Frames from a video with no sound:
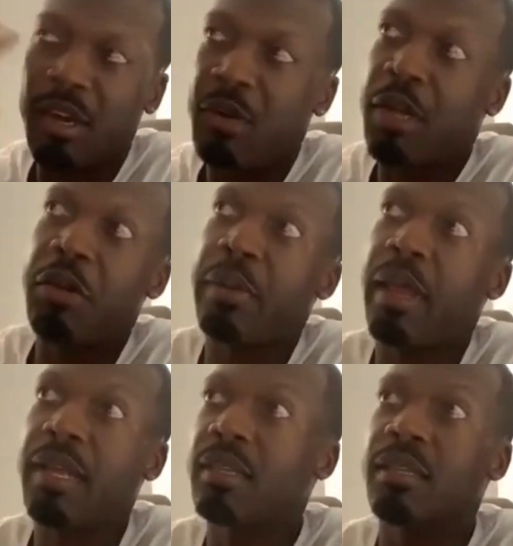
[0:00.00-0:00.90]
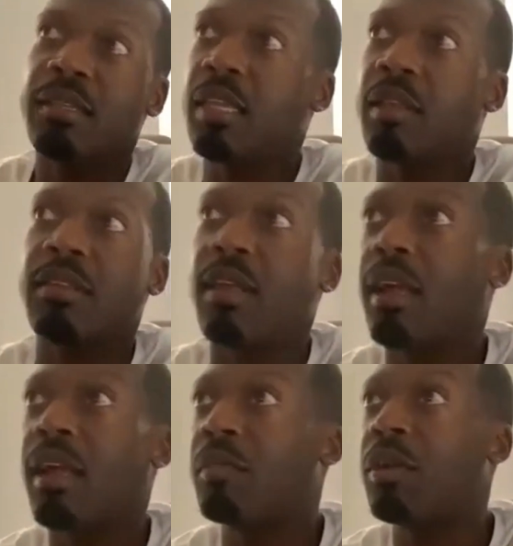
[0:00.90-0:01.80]
oh, I don't want to ask it to sound
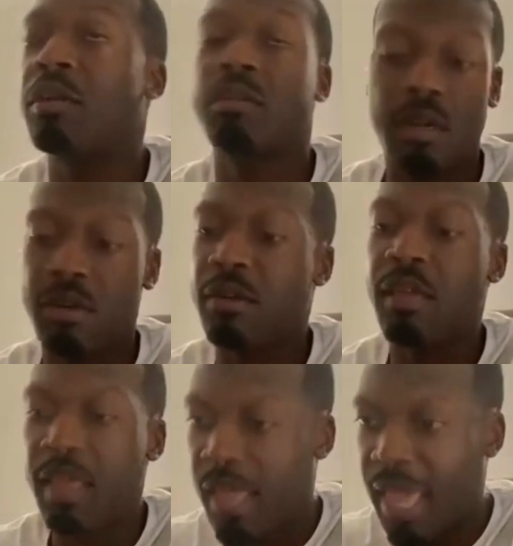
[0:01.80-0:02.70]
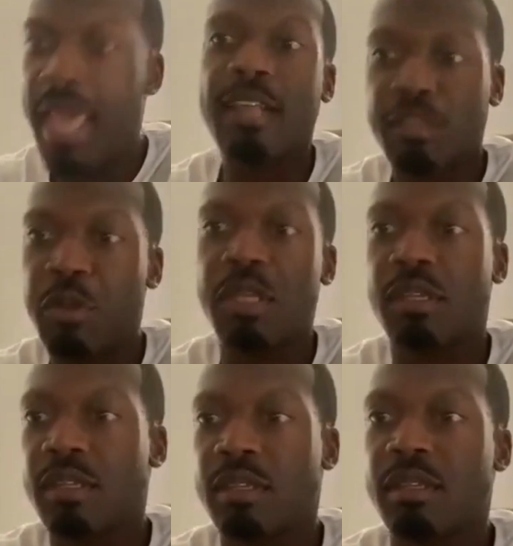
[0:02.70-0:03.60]
like I'm wrong. No, ask
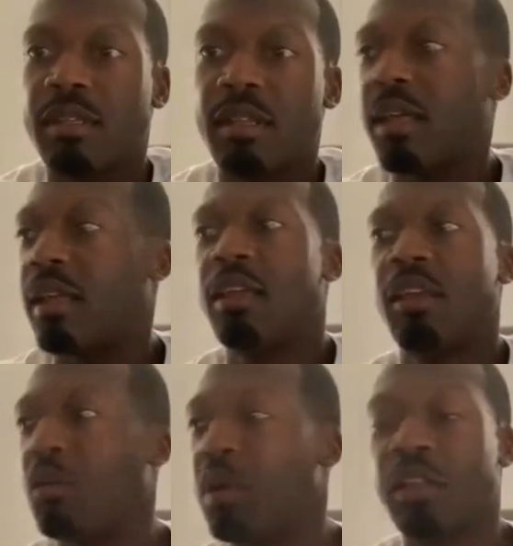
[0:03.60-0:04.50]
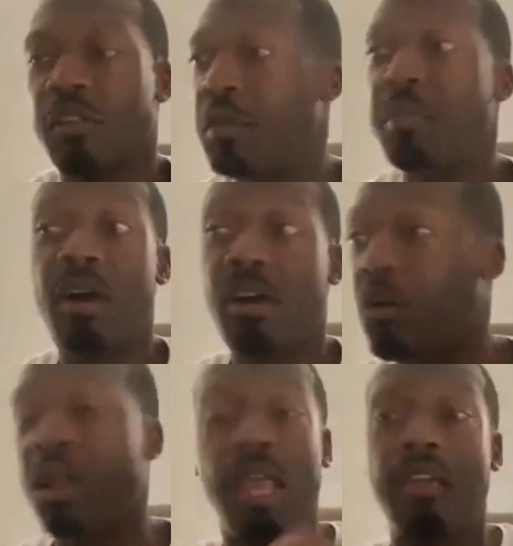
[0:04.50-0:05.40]
questions. Like, whether it's football
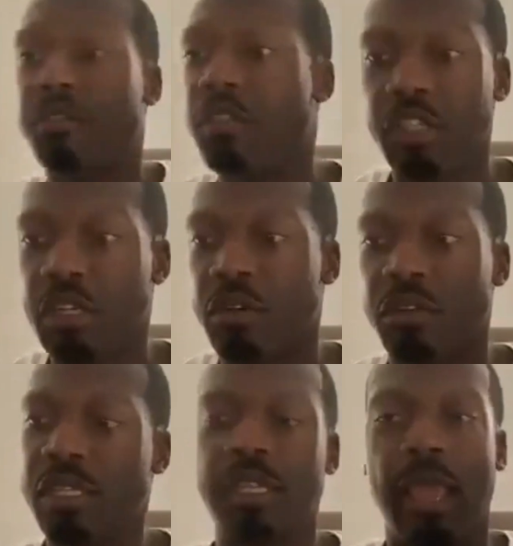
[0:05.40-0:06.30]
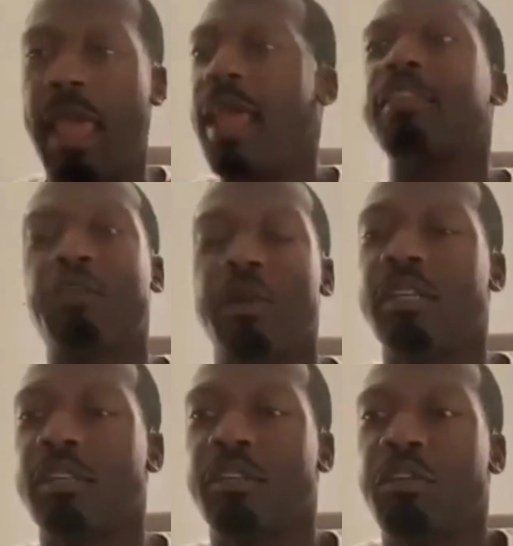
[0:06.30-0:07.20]
or in life in general, just ask
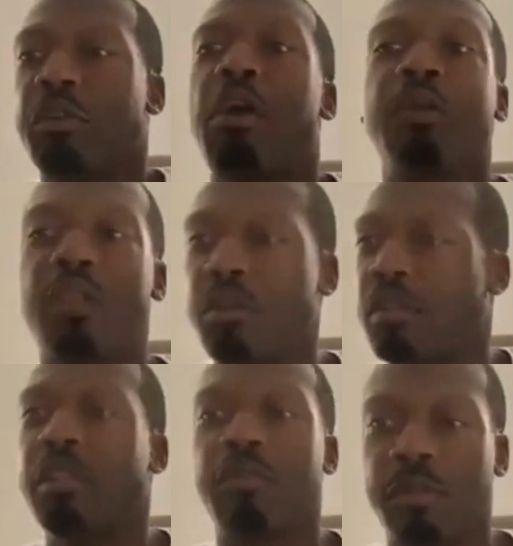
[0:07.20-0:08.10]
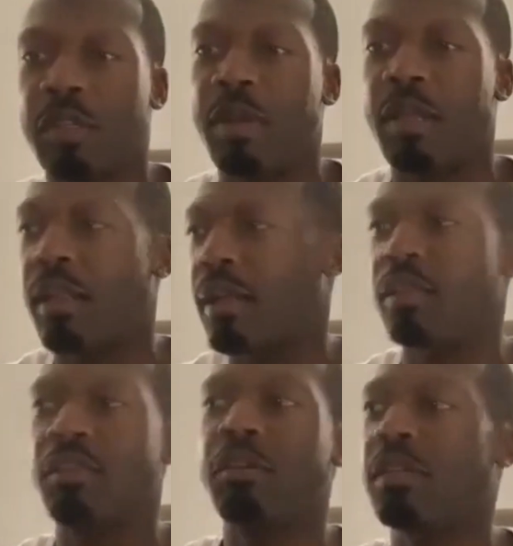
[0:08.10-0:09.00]
questions. You can always learn something from somebody. Like,
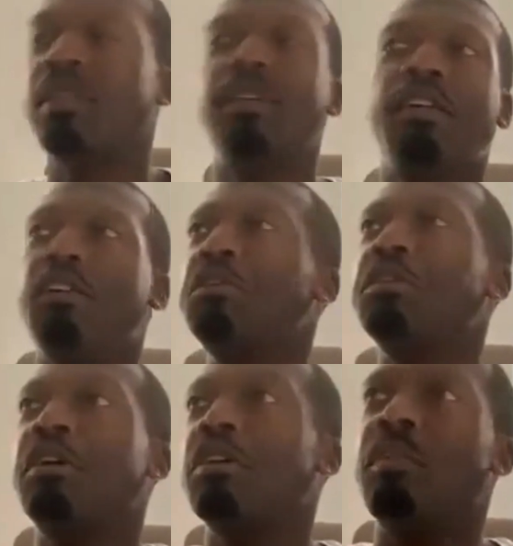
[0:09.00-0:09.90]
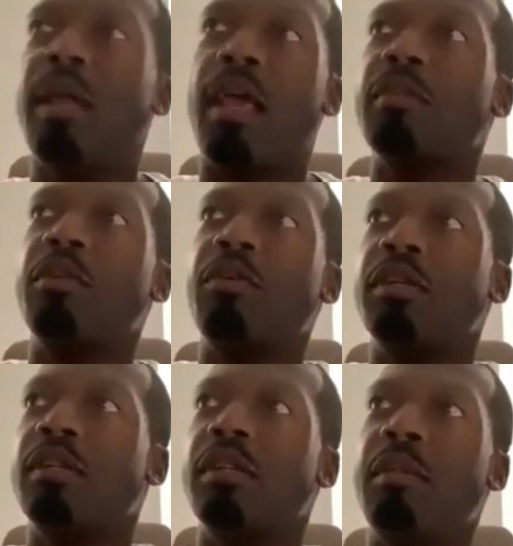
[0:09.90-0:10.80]
you can talk to somebody, ask them a
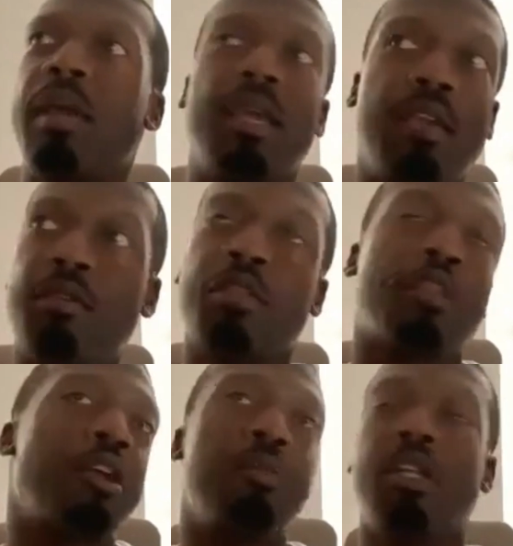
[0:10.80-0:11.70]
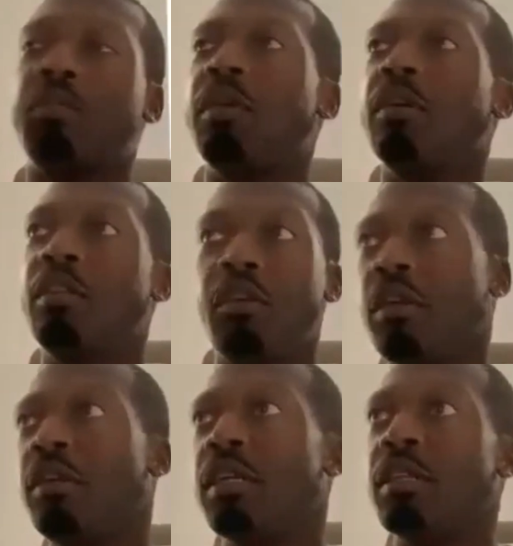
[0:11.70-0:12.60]
question, they may give you a 30-minute spiel and you
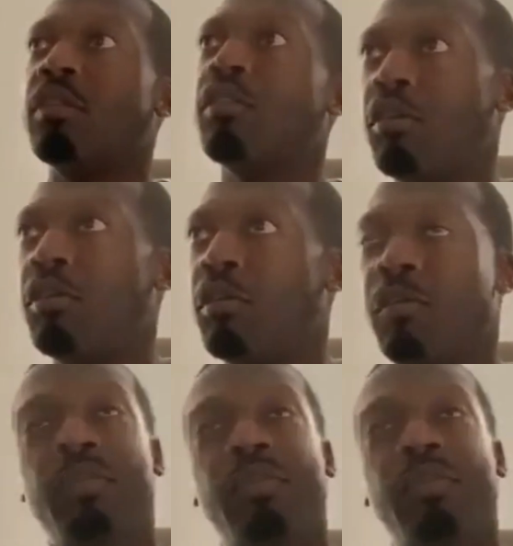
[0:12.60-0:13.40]
learn nothing. Cool.